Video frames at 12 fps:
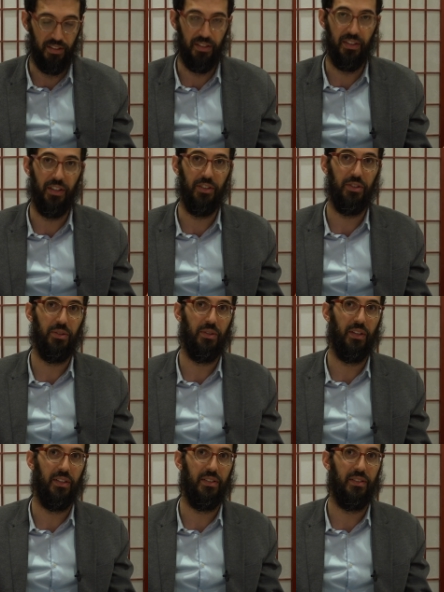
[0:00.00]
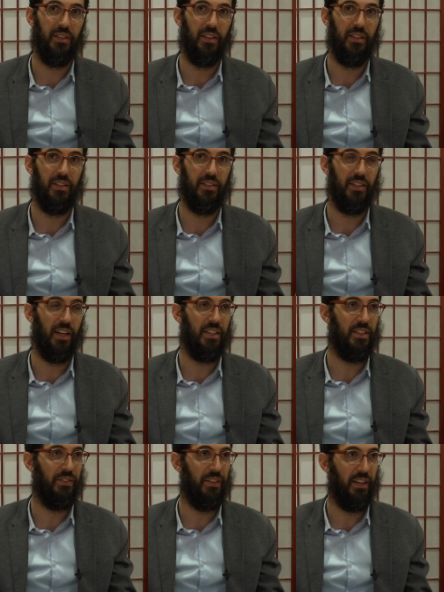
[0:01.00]
It tells you that it's uh, the
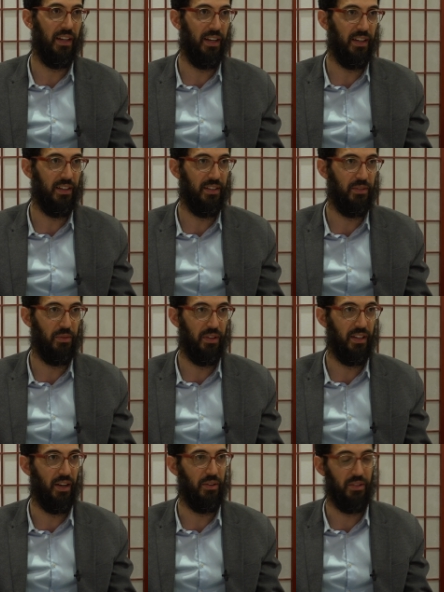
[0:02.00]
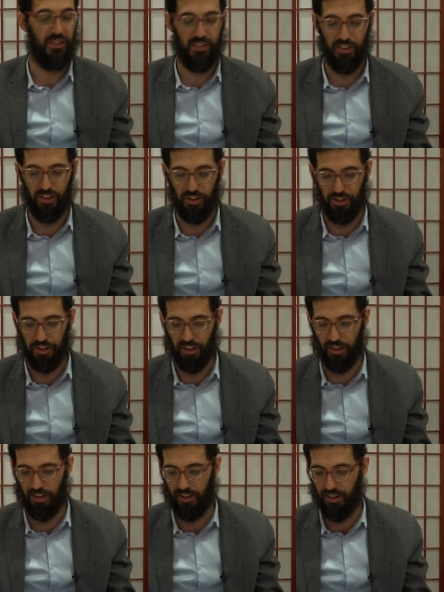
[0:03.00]
size of an egg without its
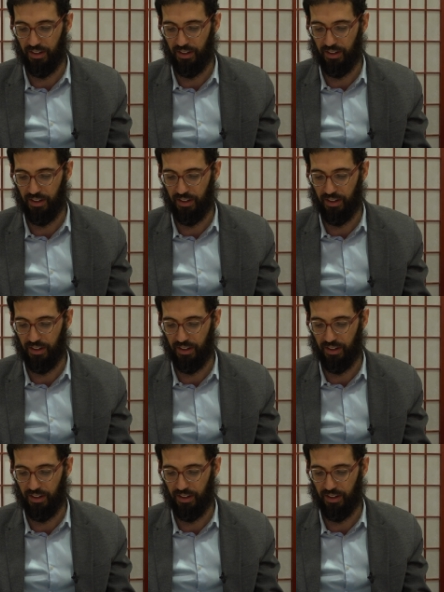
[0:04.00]
shell.